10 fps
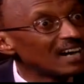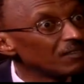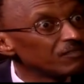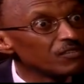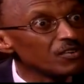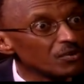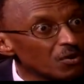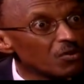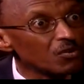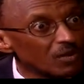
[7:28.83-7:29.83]
have
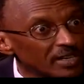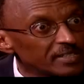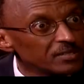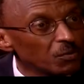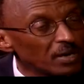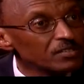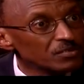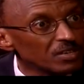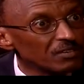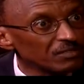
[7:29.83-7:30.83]
no right
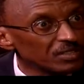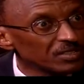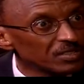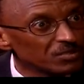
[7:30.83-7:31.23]
whatsoever